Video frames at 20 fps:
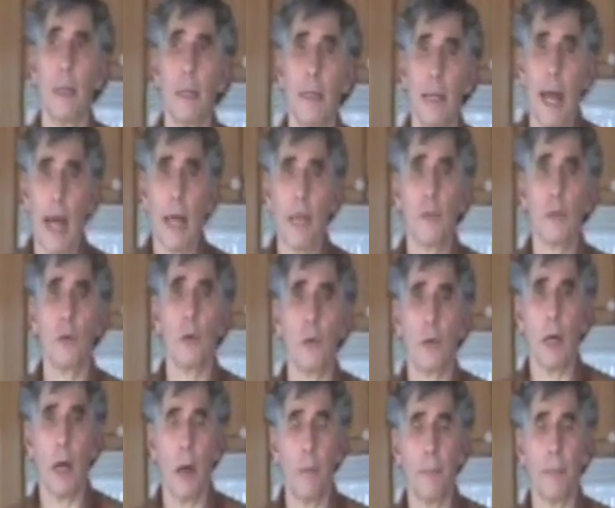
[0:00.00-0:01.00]
national
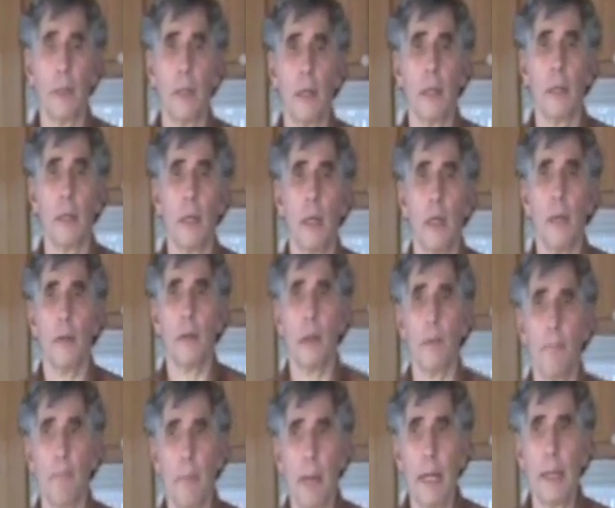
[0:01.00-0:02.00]
company
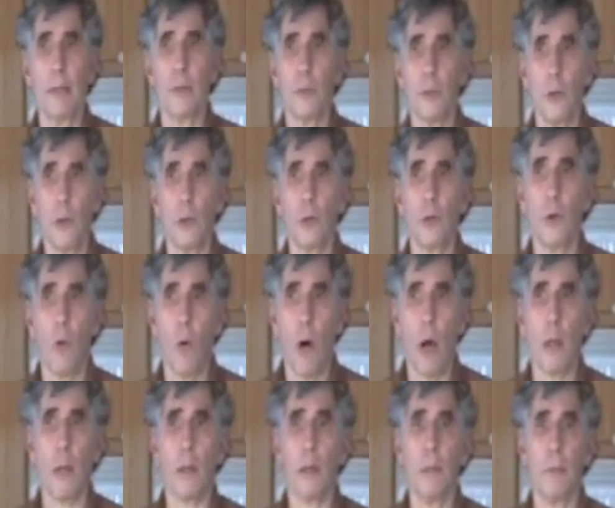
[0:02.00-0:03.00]
that makes good
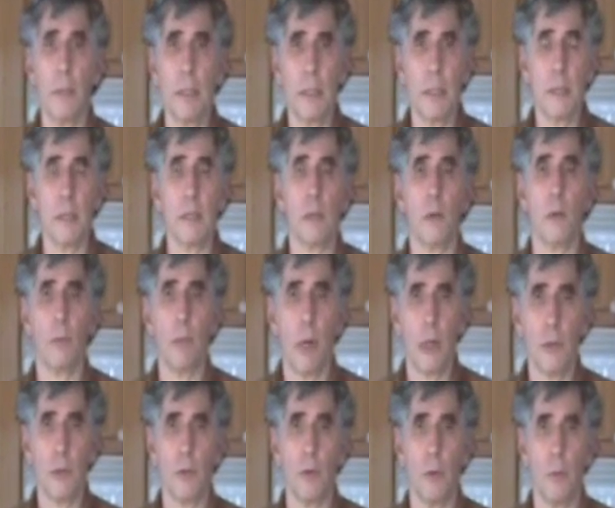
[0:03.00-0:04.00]
quality medicinal
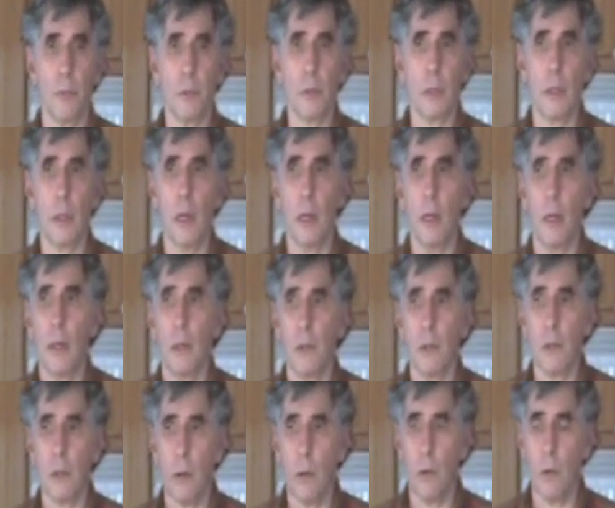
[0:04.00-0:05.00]
mushrooms.
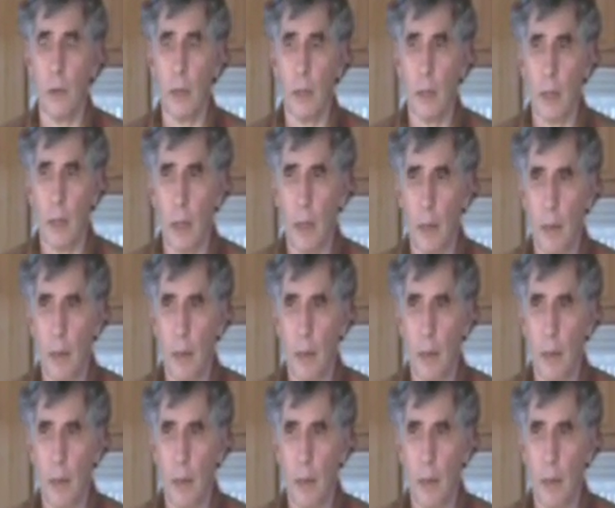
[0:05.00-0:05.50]
So that,